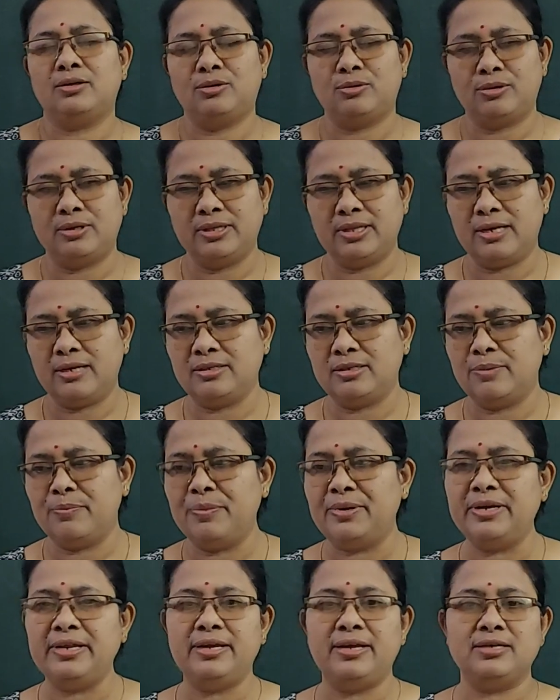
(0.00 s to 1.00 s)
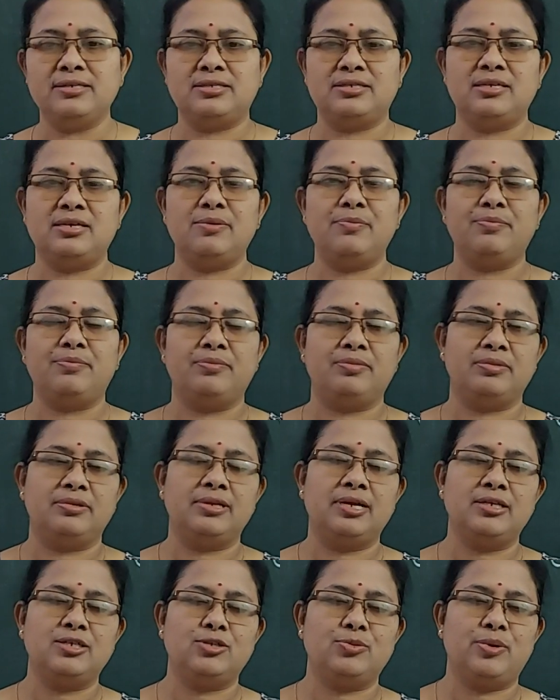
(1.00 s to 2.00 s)
together, the meaning are same.
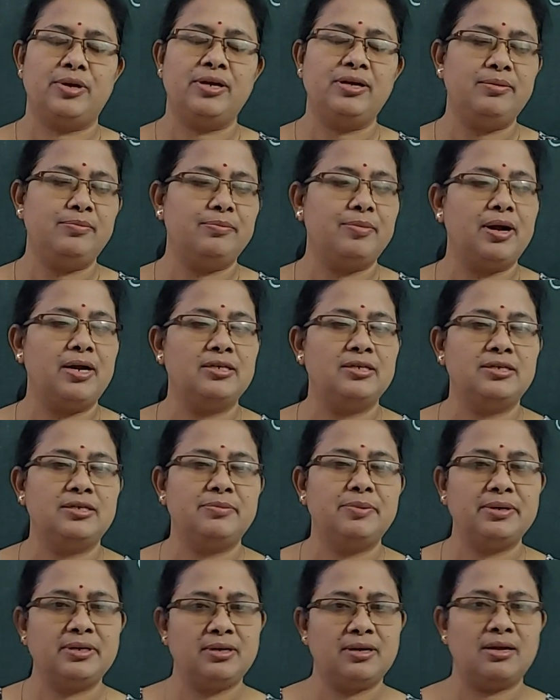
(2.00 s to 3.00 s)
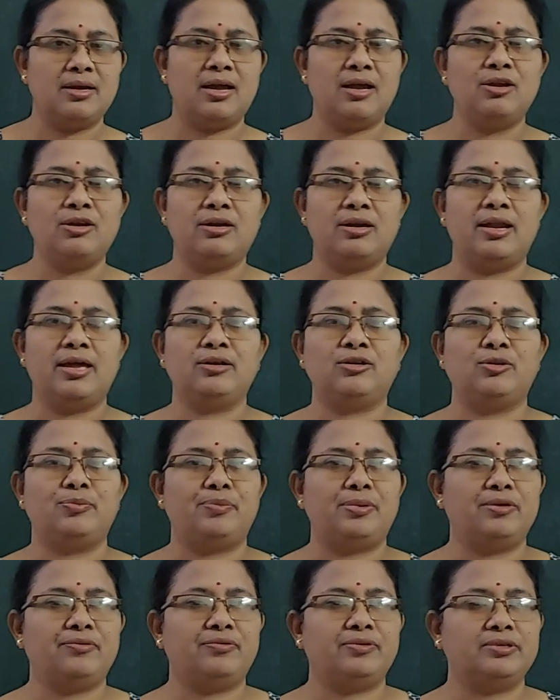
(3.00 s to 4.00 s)
That's why merged. But I would like to
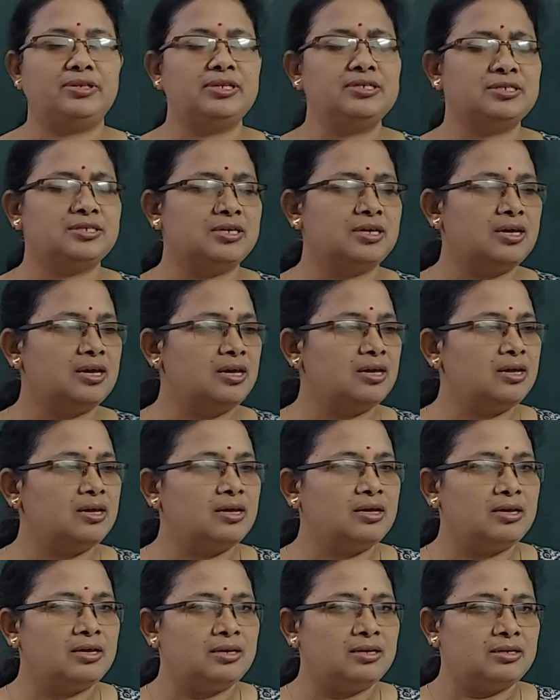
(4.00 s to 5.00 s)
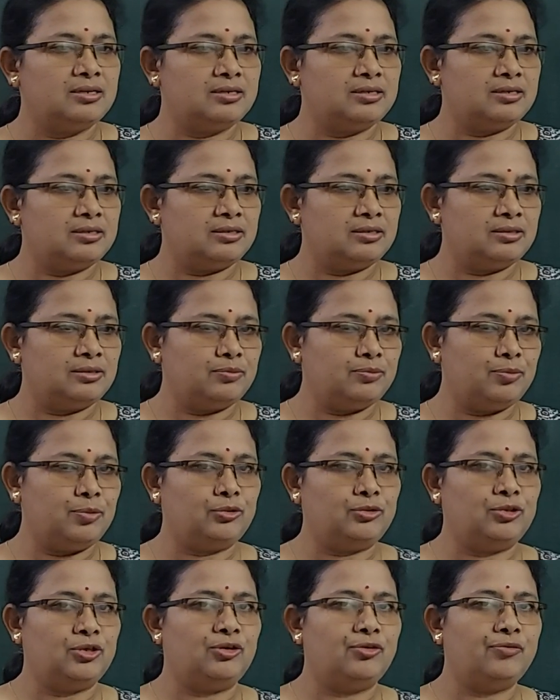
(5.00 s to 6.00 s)
prefer this
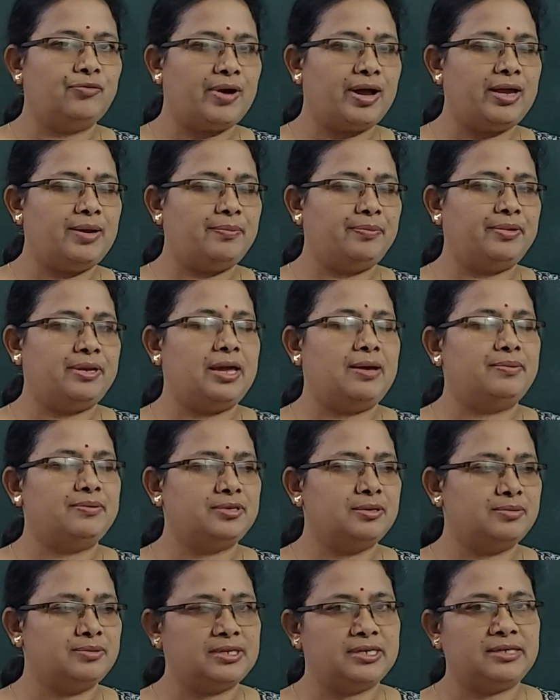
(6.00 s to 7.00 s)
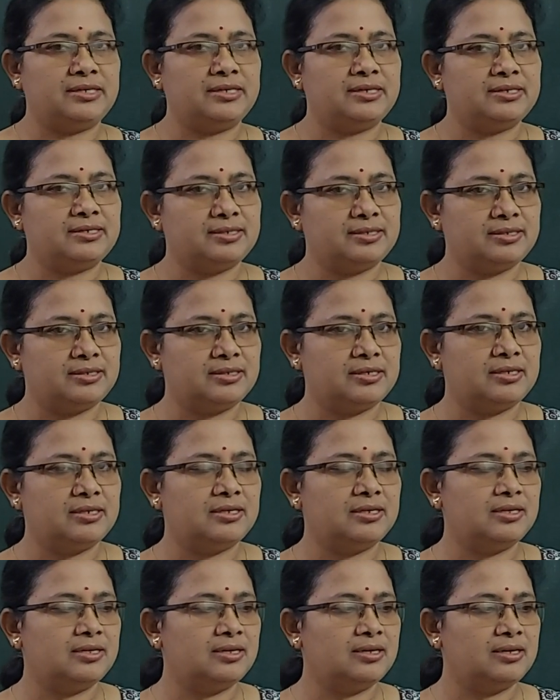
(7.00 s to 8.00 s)
both 5 types of sentences.
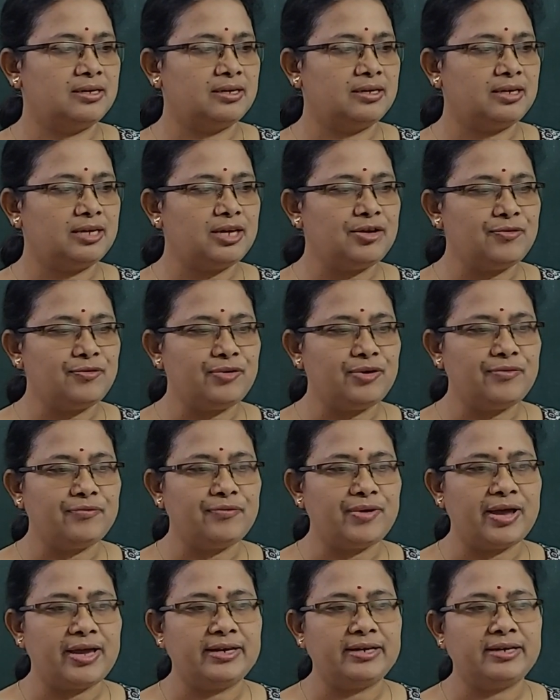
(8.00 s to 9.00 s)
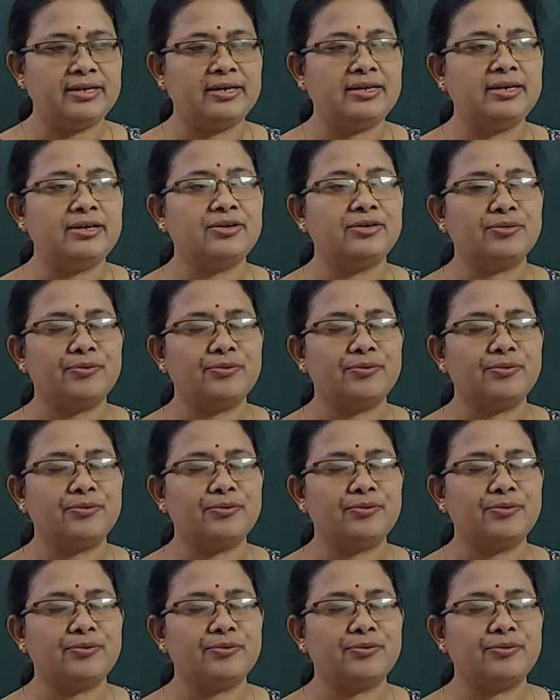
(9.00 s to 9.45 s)
If we find any